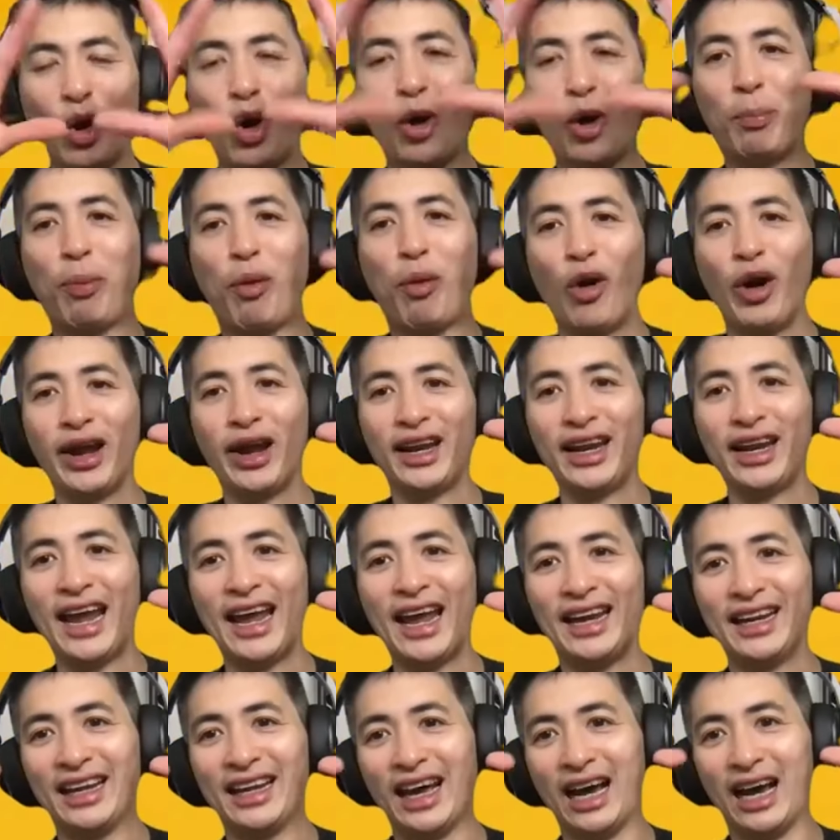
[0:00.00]
whole point
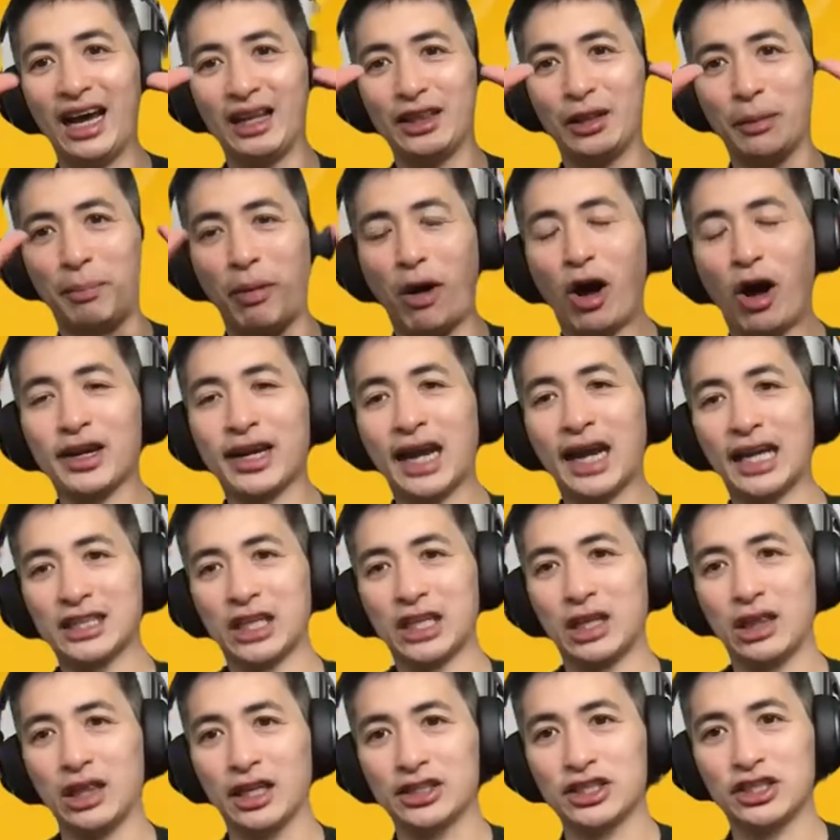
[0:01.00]
and uh, the podcast I
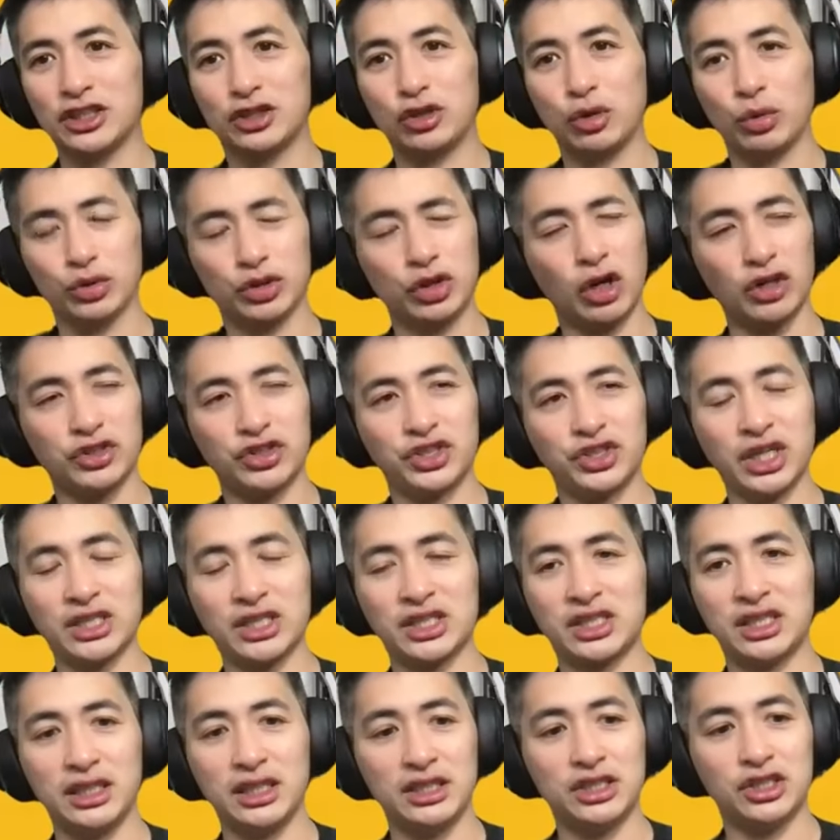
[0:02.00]
listened to was called 60